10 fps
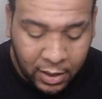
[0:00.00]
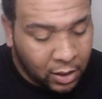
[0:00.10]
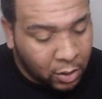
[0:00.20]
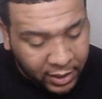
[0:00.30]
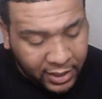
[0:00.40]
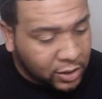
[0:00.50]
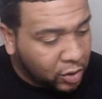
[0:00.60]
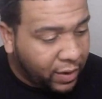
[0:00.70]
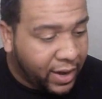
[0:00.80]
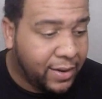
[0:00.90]
going against the
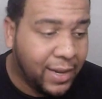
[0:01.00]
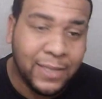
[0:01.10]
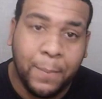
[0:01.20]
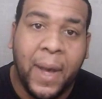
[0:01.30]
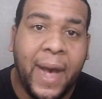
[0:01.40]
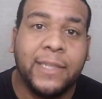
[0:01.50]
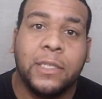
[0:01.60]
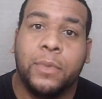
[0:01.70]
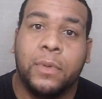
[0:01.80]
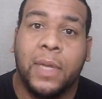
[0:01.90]
grain, it's
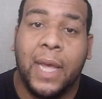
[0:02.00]
impossible.